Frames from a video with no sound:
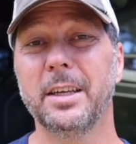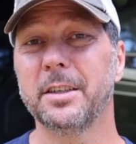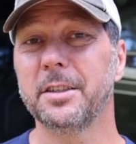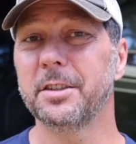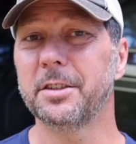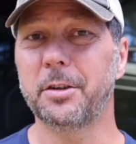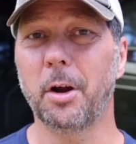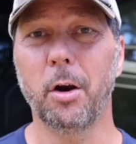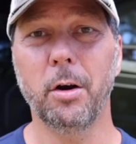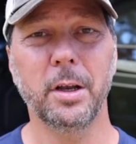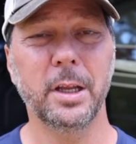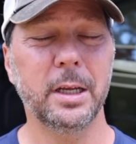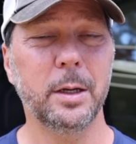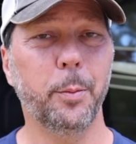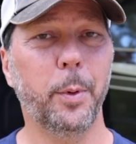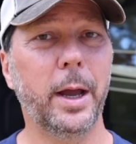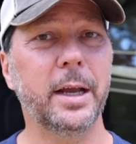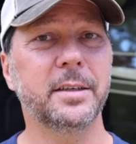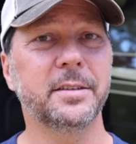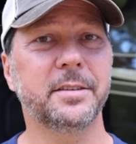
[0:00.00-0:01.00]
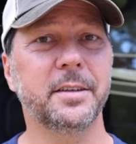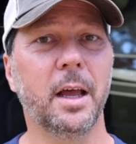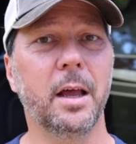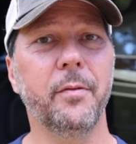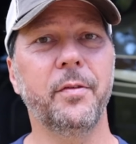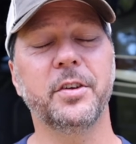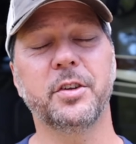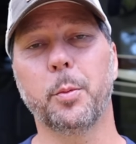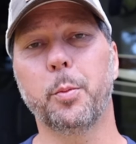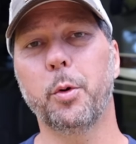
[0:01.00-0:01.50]
Starlink by
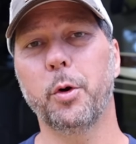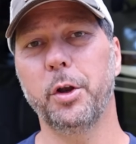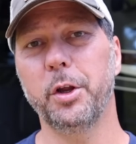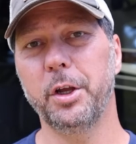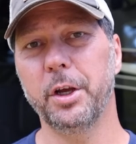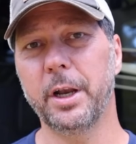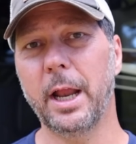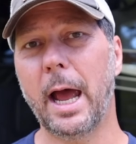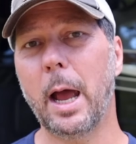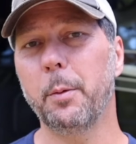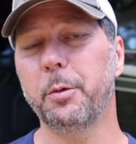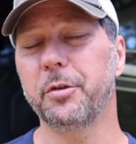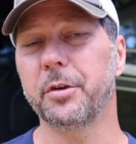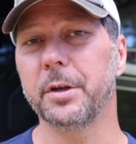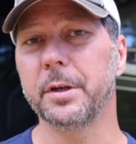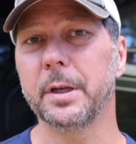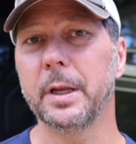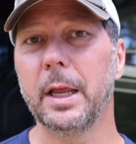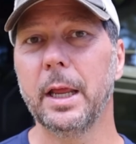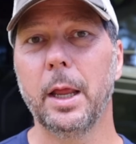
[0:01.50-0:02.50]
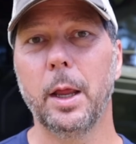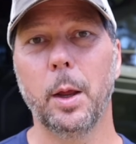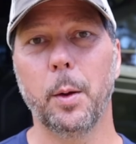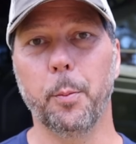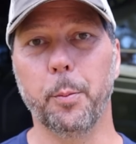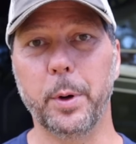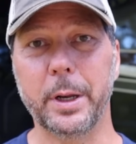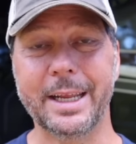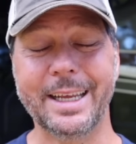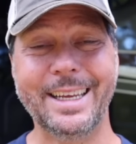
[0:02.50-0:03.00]
itself is a pretty good option,
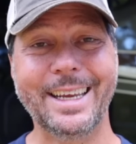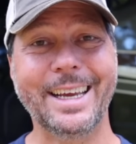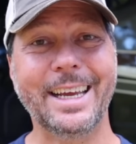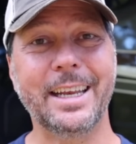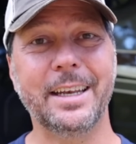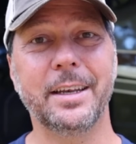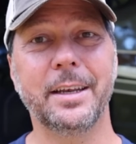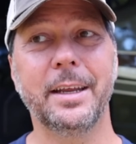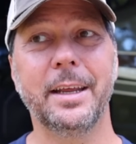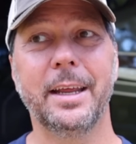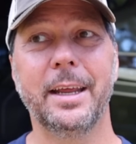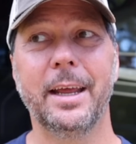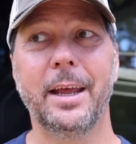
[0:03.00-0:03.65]
but again,